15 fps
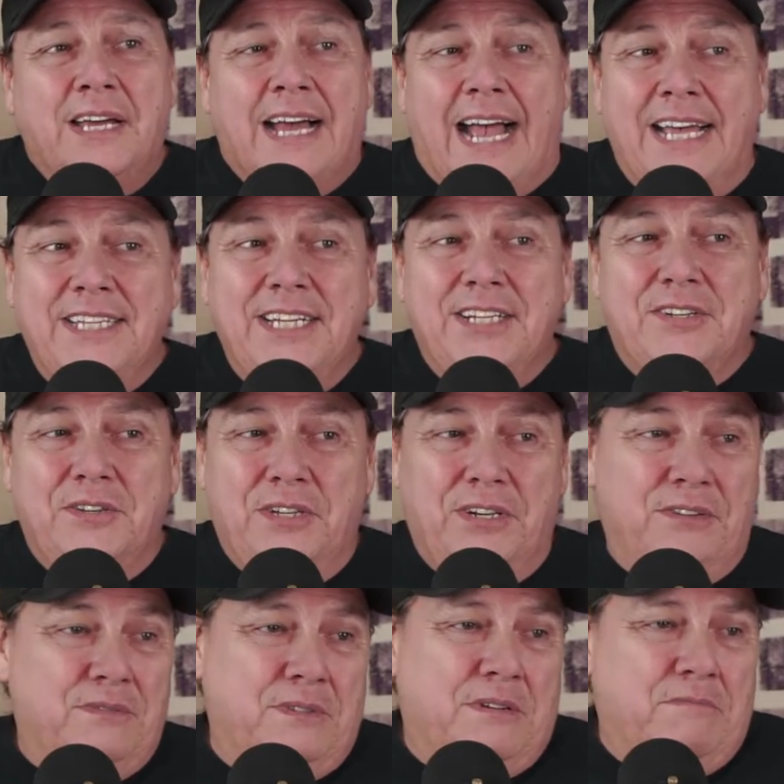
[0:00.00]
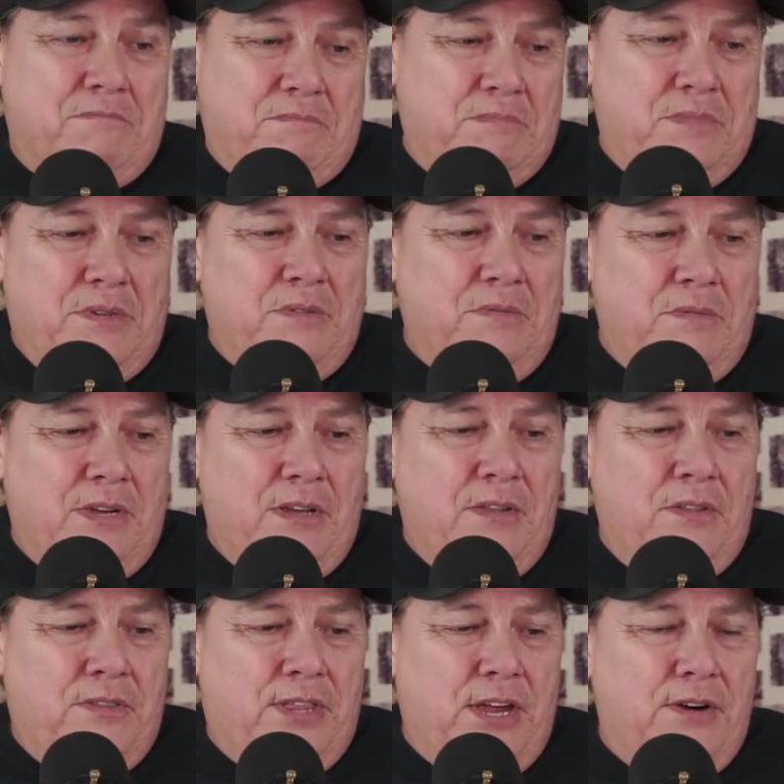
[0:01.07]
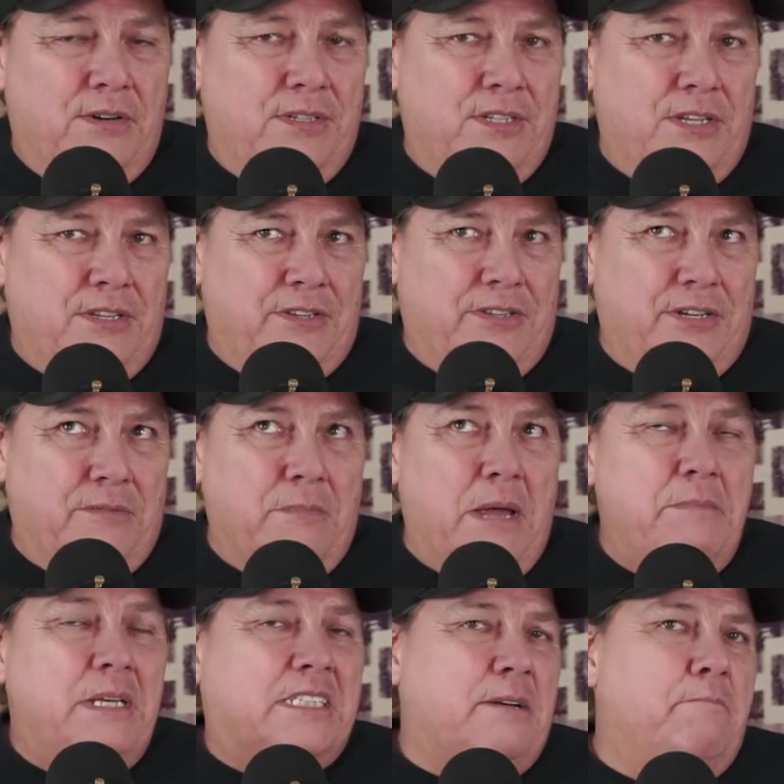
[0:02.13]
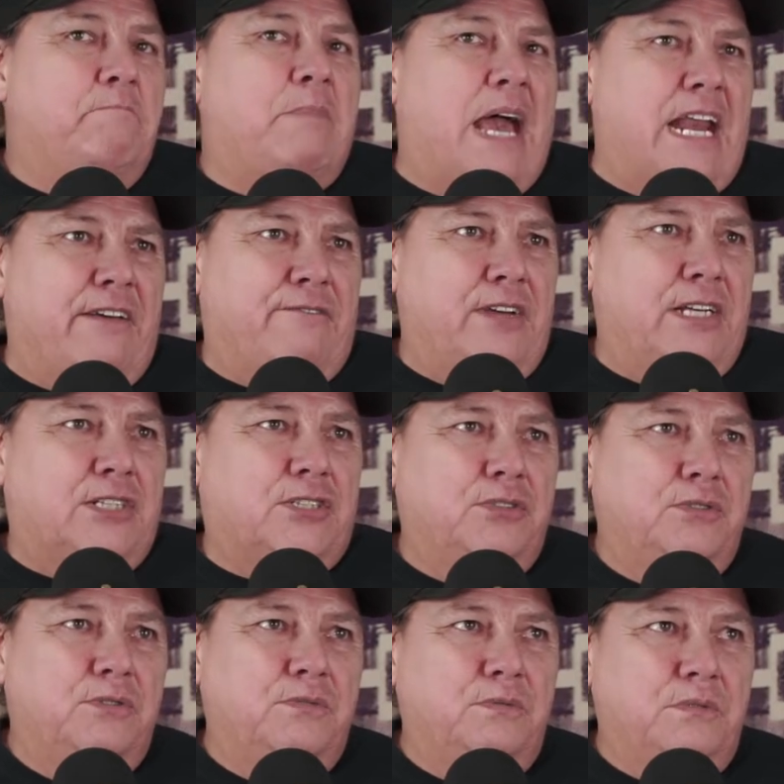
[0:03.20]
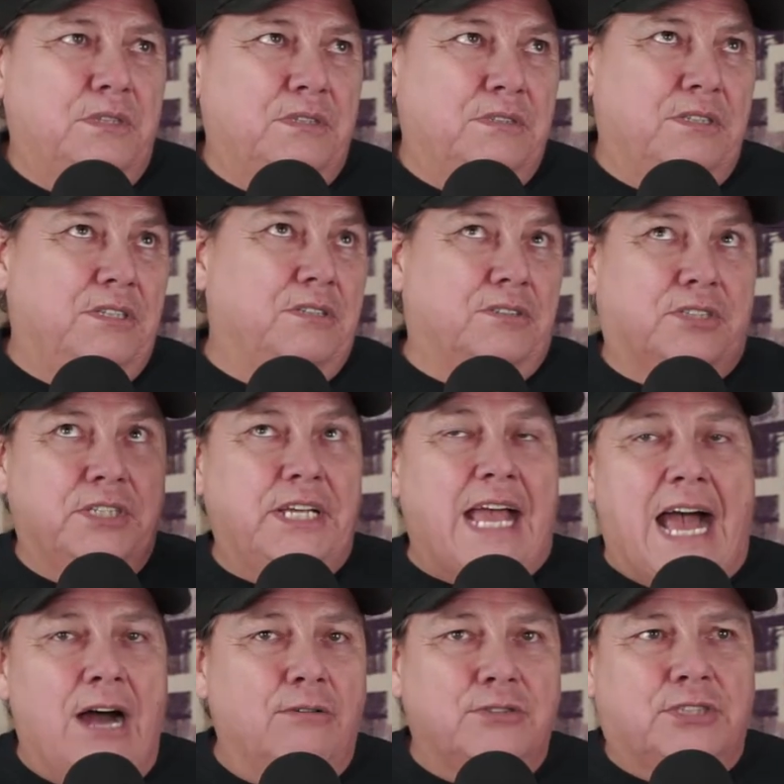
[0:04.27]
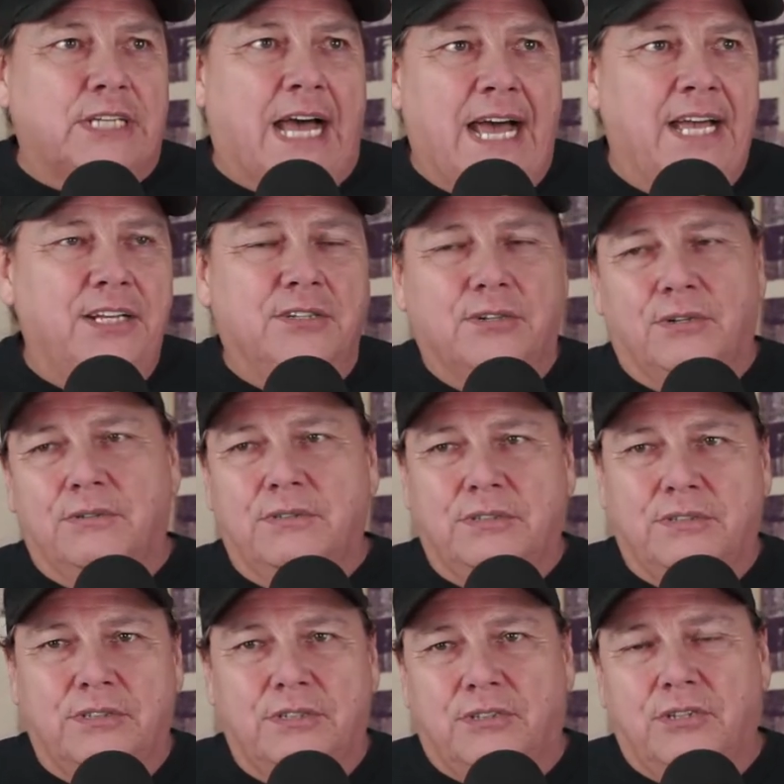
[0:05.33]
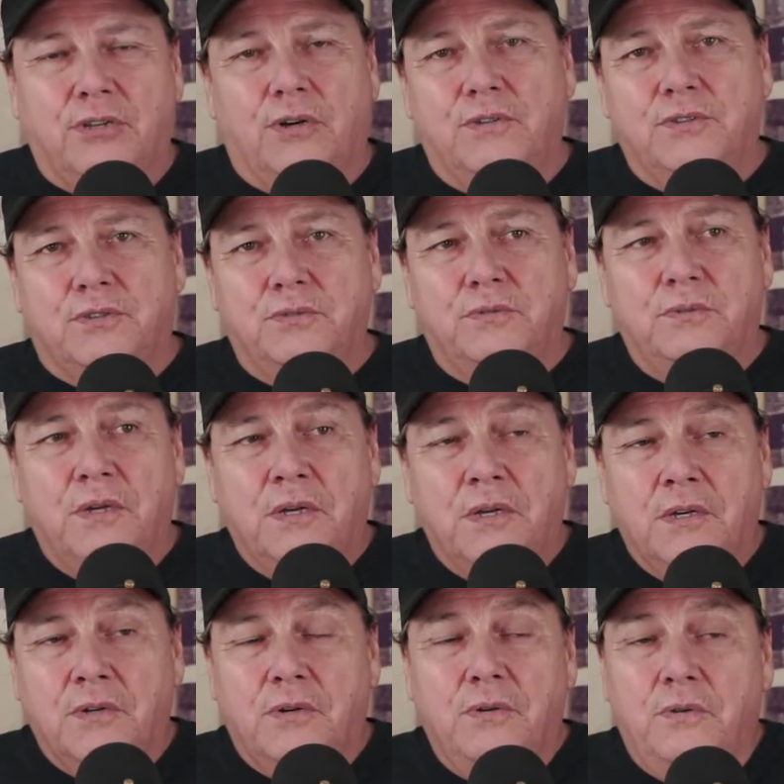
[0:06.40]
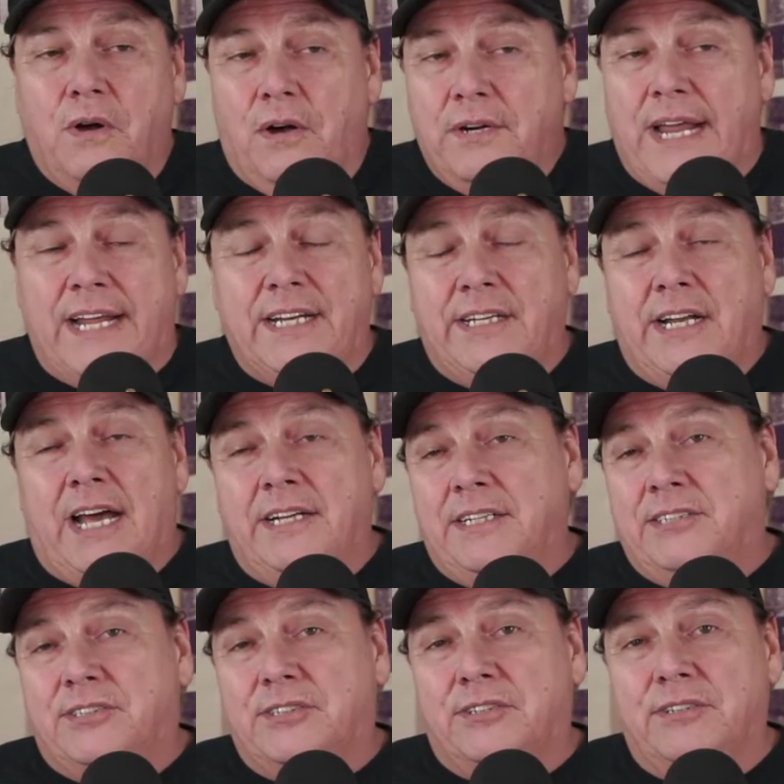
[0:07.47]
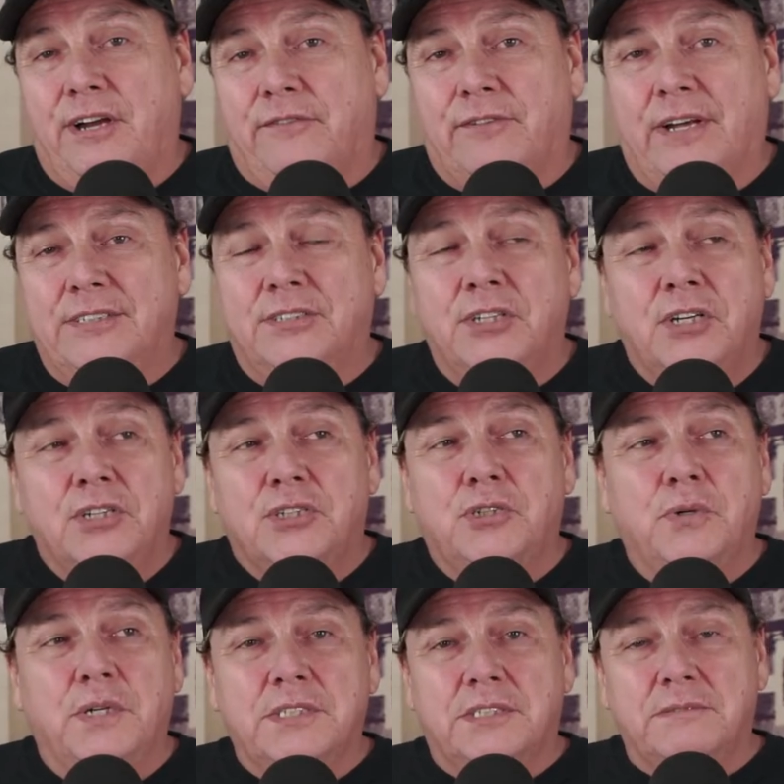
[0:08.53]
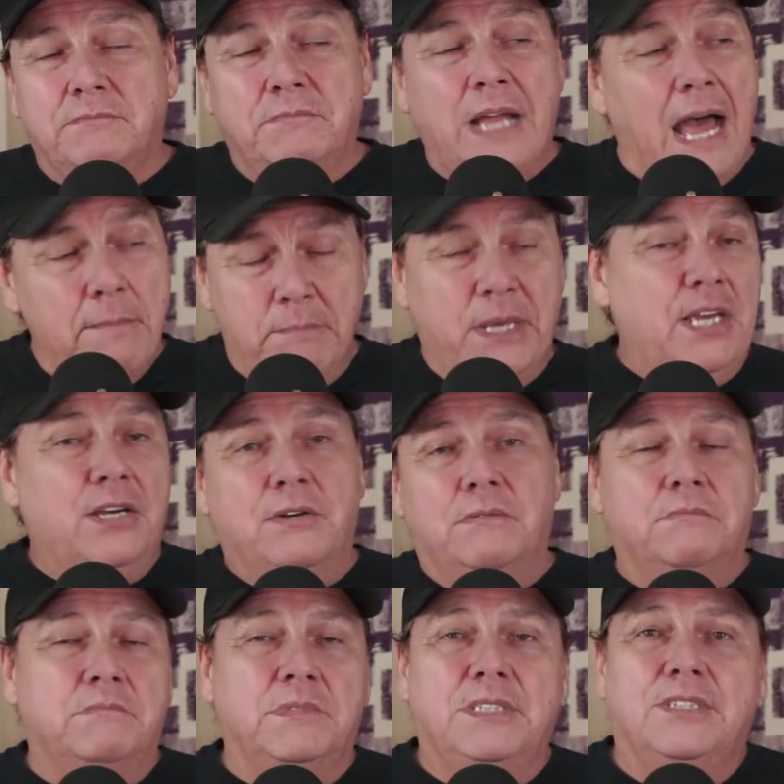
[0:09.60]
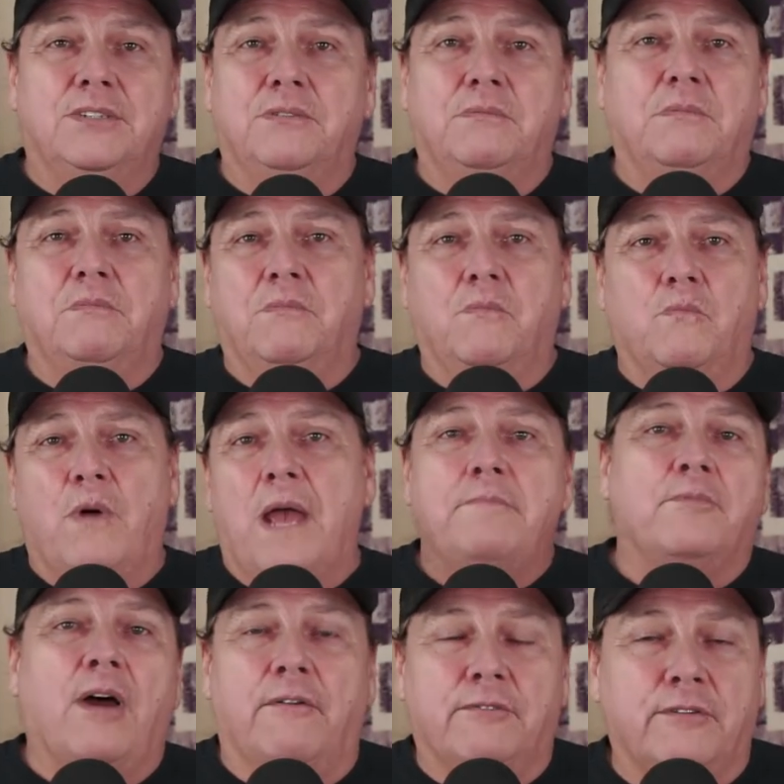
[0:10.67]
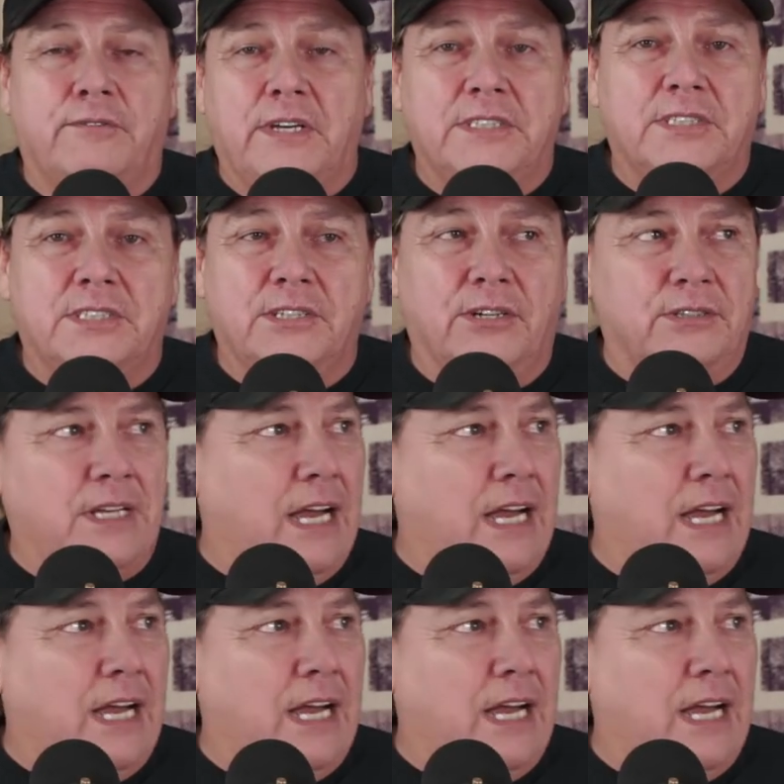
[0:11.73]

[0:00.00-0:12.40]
I think, you know, there may be some benefit to, you know, to the outside or to those who are not necessarily our friends, to us not being, you know, wiped off the face of the earth.